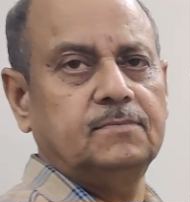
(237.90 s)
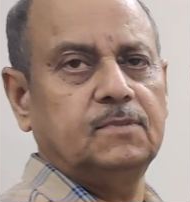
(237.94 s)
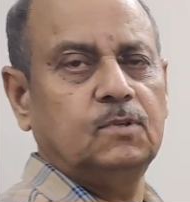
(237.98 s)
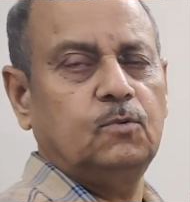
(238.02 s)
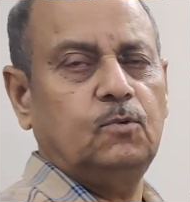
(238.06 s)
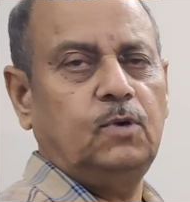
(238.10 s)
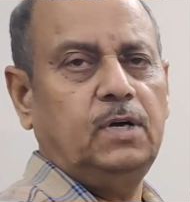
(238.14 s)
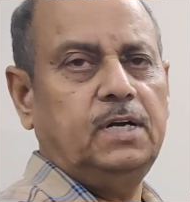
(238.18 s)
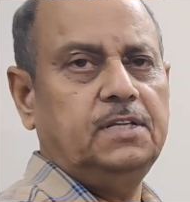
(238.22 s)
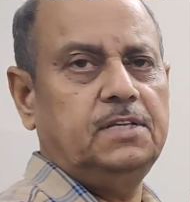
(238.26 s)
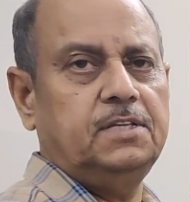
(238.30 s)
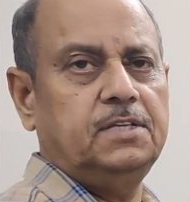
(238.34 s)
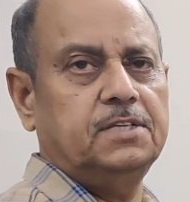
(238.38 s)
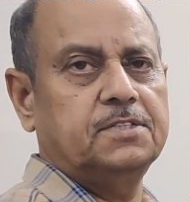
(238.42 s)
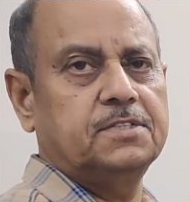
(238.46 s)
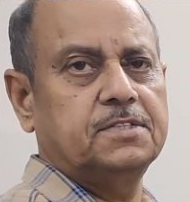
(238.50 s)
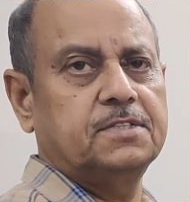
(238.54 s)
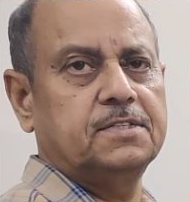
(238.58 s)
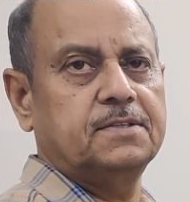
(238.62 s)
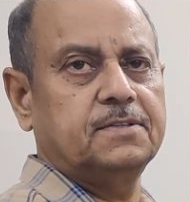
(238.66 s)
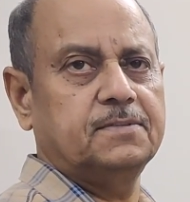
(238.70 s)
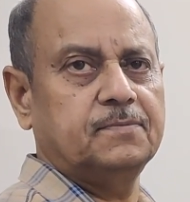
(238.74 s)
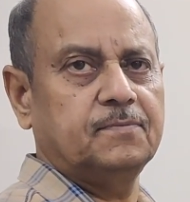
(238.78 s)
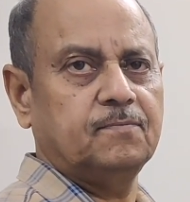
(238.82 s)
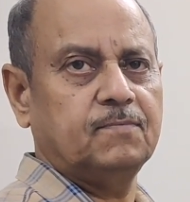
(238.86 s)
What is this?
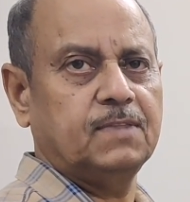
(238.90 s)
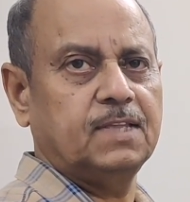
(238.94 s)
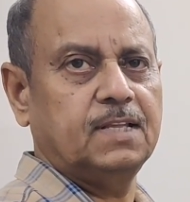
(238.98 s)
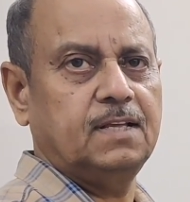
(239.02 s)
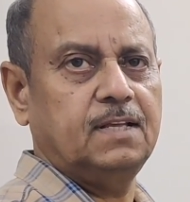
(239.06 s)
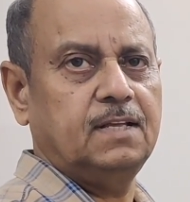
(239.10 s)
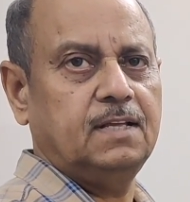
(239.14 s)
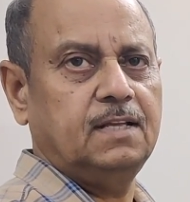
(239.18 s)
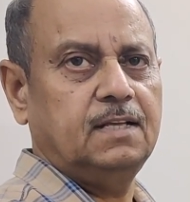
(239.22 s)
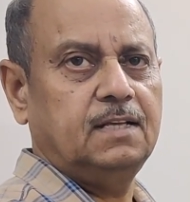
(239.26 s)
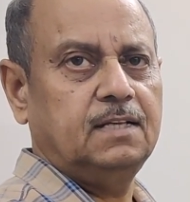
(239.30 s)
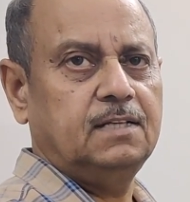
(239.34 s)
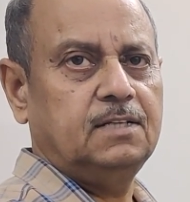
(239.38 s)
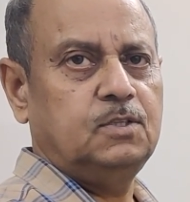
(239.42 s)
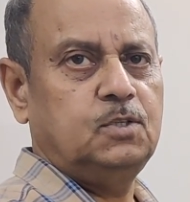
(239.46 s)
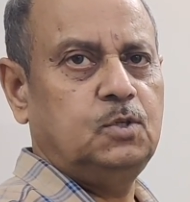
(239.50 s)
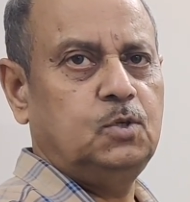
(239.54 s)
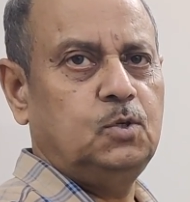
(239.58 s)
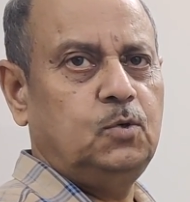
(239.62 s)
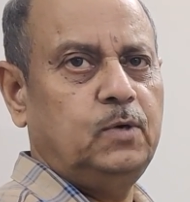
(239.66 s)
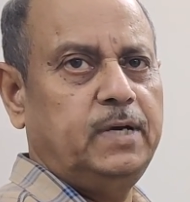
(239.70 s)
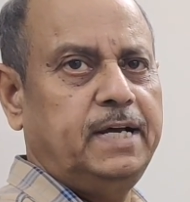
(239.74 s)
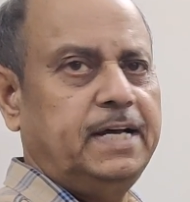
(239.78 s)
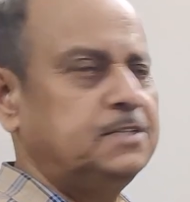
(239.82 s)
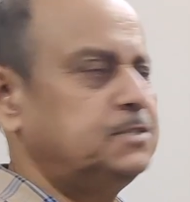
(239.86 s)

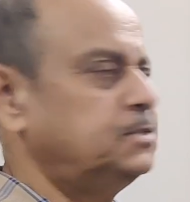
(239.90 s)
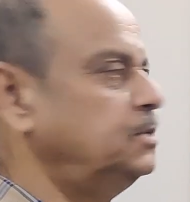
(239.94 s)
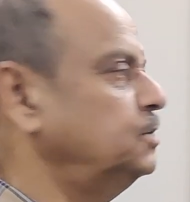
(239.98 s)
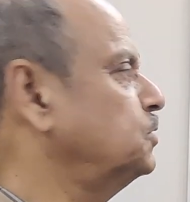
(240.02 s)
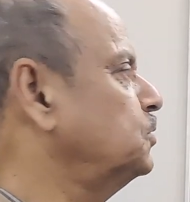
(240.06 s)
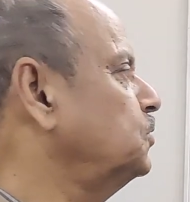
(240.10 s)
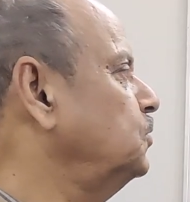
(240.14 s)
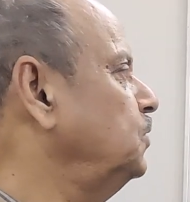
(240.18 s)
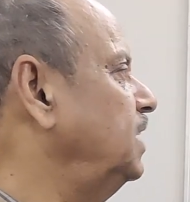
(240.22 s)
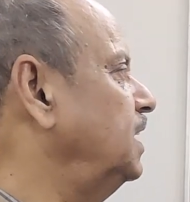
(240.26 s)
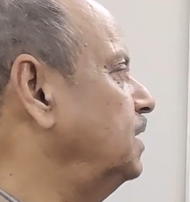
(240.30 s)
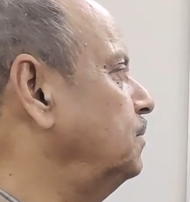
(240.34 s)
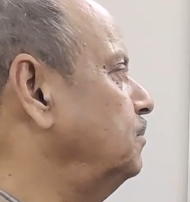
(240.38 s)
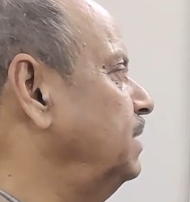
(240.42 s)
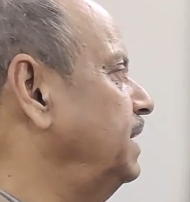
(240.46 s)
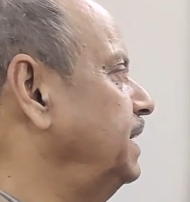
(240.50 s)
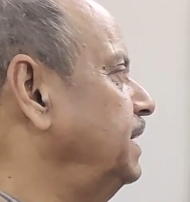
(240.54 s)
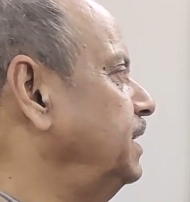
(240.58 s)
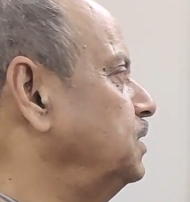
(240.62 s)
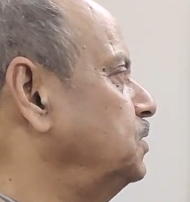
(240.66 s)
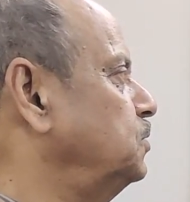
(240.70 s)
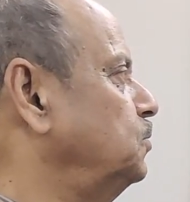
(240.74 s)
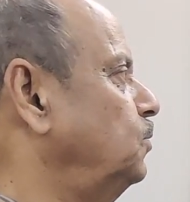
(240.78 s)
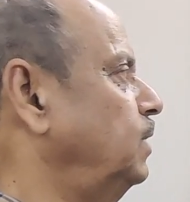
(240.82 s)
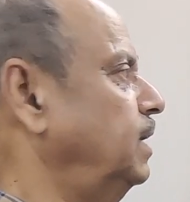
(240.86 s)
2x square
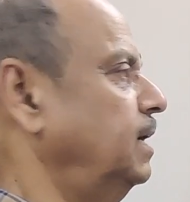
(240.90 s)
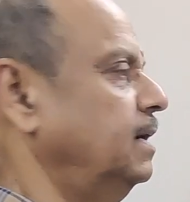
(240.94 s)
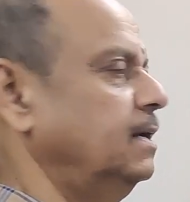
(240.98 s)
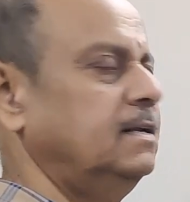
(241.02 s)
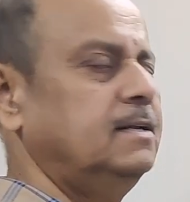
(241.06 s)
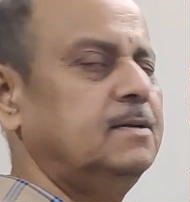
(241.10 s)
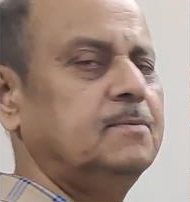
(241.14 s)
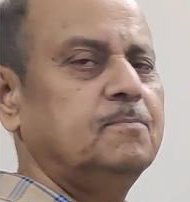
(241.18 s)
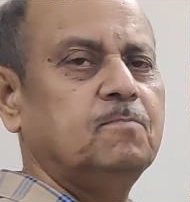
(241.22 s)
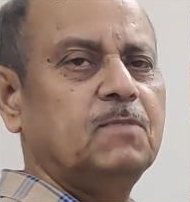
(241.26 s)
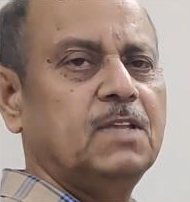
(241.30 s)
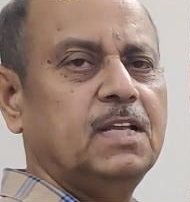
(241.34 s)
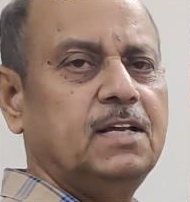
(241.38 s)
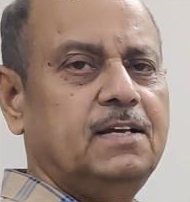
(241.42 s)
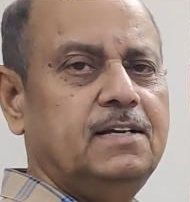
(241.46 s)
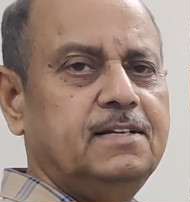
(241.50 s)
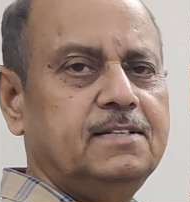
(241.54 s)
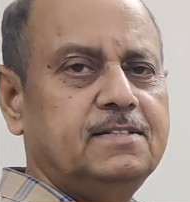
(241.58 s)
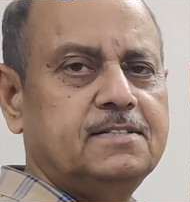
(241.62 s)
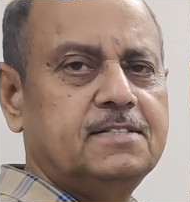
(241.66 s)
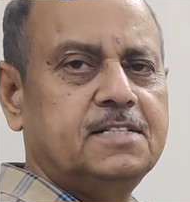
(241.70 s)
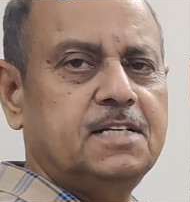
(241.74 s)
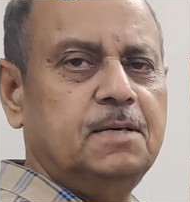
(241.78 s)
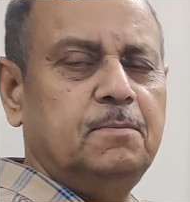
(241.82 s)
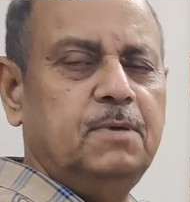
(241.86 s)
minus 1 is
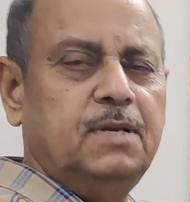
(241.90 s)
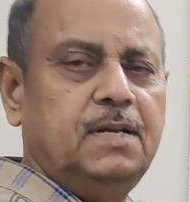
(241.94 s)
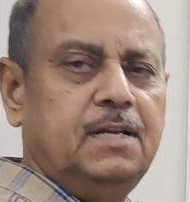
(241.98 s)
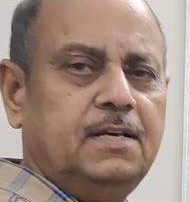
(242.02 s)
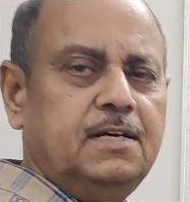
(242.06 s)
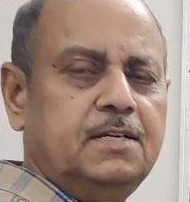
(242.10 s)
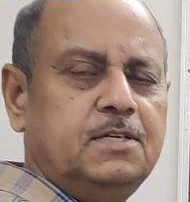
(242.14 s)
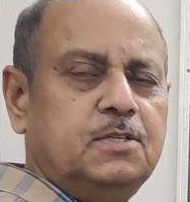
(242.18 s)
similar